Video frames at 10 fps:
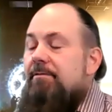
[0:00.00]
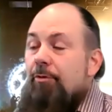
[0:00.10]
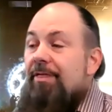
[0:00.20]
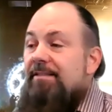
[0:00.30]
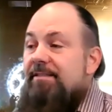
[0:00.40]

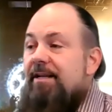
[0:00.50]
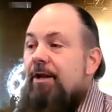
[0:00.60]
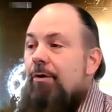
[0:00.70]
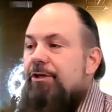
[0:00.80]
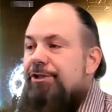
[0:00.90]
well, things I
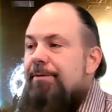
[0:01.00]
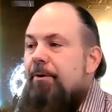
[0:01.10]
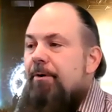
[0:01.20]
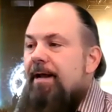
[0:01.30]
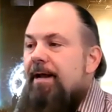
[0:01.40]
know are
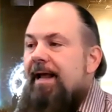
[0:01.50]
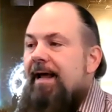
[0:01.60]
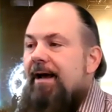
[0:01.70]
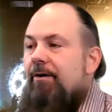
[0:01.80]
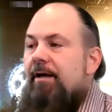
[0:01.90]
cheaper right
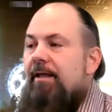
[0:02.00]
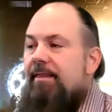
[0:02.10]
now,